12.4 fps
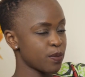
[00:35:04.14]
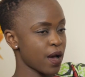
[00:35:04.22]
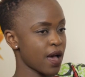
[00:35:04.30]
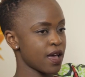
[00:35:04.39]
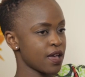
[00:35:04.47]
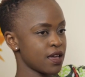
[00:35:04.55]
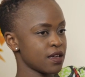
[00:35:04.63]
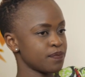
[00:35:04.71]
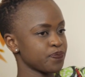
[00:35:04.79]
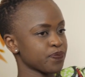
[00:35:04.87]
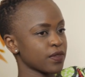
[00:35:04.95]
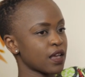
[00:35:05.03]
by
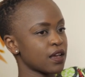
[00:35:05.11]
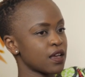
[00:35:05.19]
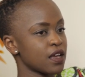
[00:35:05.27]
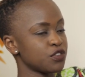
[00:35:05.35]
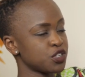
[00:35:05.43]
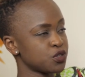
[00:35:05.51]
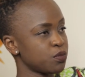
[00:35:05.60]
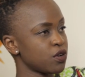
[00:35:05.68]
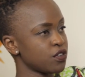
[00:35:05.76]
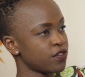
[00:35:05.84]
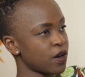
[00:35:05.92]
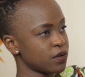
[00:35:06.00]
Heinrich
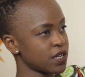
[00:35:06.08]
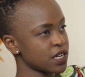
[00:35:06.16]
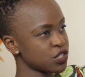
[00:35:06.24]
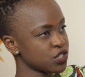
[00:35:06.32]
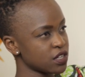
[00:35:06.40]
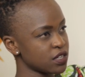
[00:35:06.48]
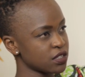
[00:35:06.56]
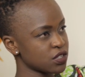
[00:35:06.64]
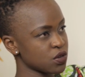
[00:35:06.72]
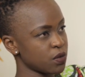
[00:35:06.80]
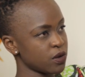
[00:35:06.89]
Böll Foundation. So